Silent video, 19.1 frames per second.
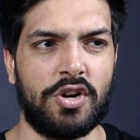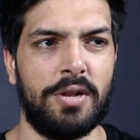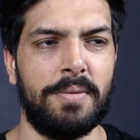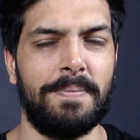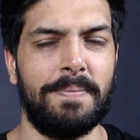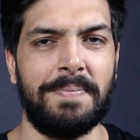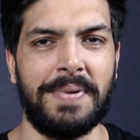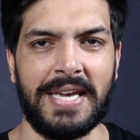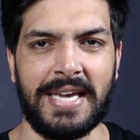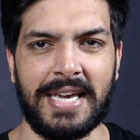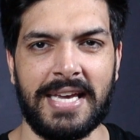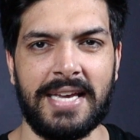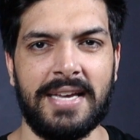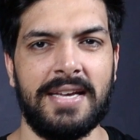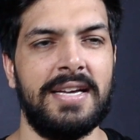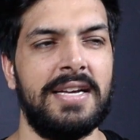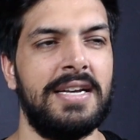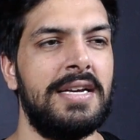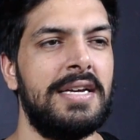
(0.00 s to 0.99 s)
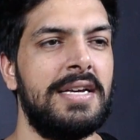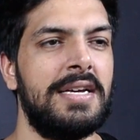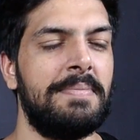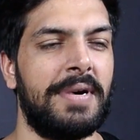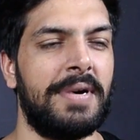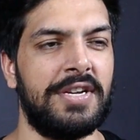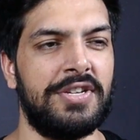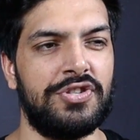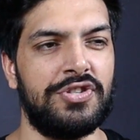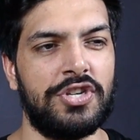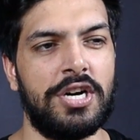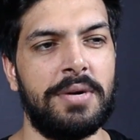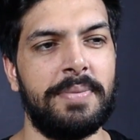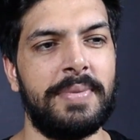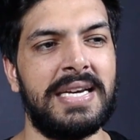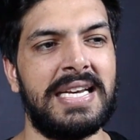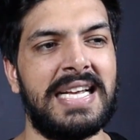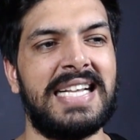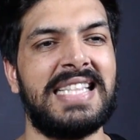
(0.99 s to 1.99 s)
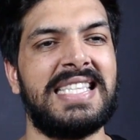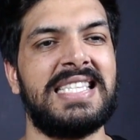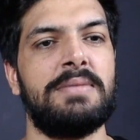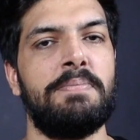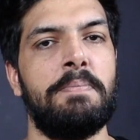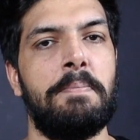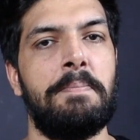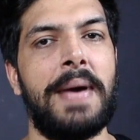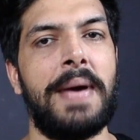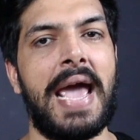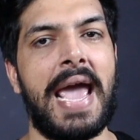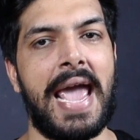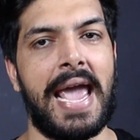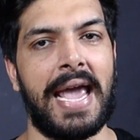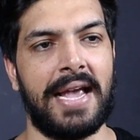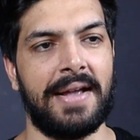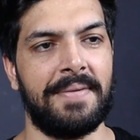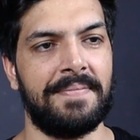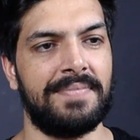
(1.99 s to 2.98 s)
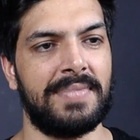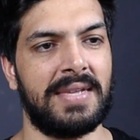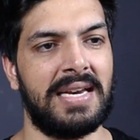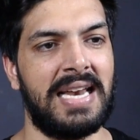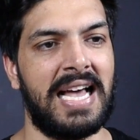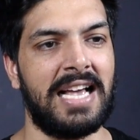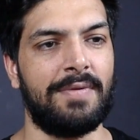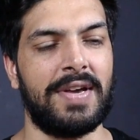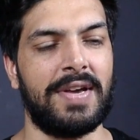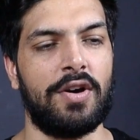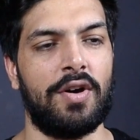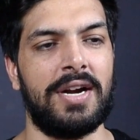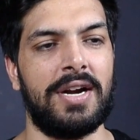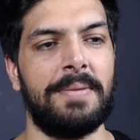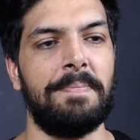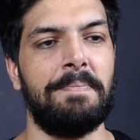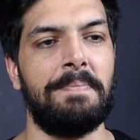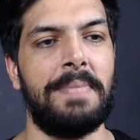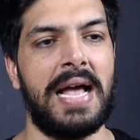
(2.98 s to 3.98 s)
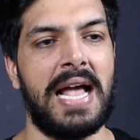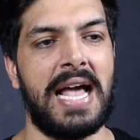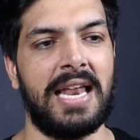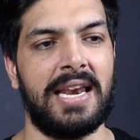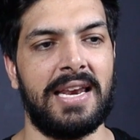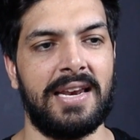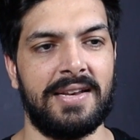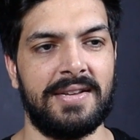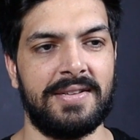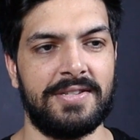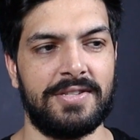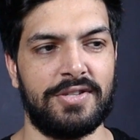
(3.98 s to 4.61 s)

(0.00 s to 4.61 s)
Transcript: called B, but in German it's B, like we call it Bell.